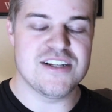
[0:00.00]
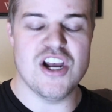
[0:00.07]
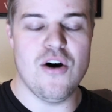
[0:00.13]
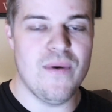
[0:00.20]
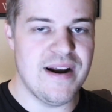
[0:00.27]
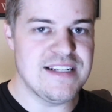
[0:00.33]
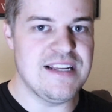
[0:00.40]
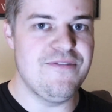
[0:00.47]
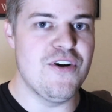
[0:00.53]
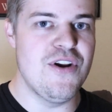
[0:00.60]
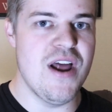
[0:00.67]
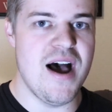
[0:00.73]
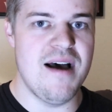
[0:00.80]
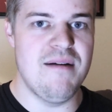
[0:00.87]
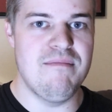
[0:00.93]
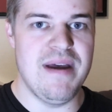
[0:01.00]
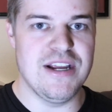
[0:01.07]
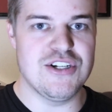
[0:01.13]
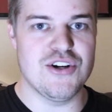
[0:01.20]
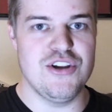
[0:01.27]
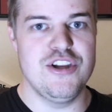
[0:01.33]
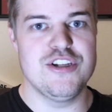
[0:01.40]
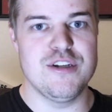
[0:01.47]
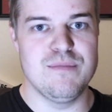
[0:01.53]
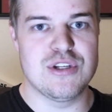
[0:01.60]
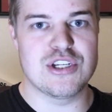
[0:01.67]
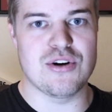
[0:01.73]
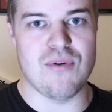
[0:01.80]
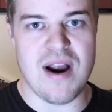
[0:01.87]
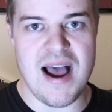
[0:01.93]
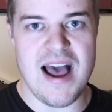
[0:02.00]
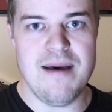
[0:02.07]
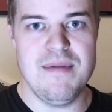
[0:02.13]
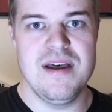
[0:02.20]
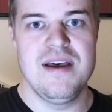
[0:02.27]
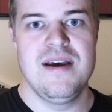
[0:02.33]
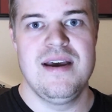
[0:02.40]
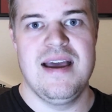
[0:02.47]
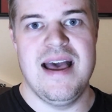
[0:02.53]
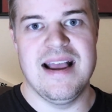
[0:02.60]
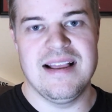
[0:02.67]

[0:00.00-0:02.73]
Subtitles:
As always, if you're not, make sure you subscribe